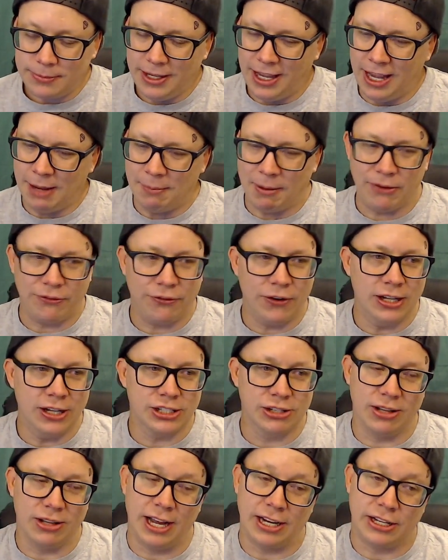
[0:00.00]
And my
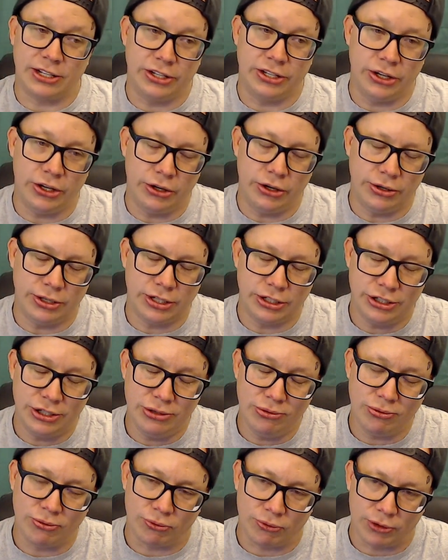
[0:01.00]
friends are like, dude, did
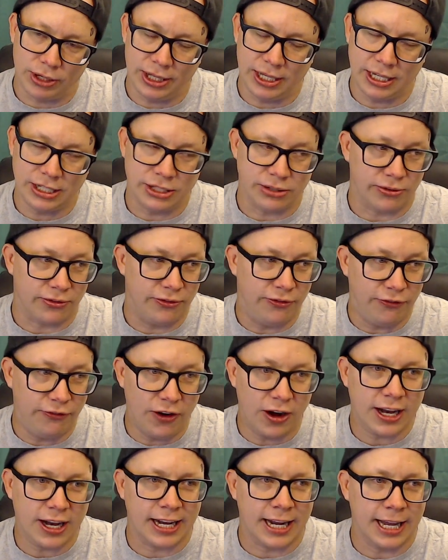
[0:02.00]
you really get your
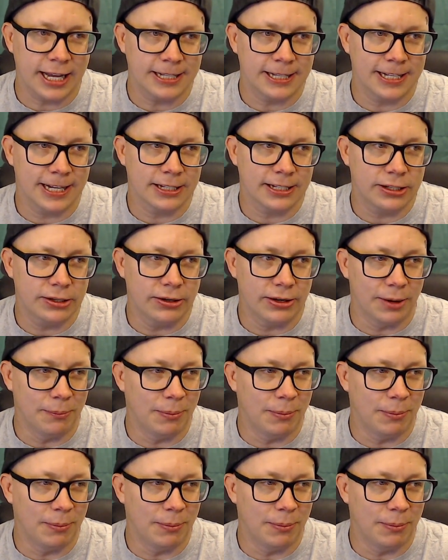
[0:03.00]
fucking head tattooed?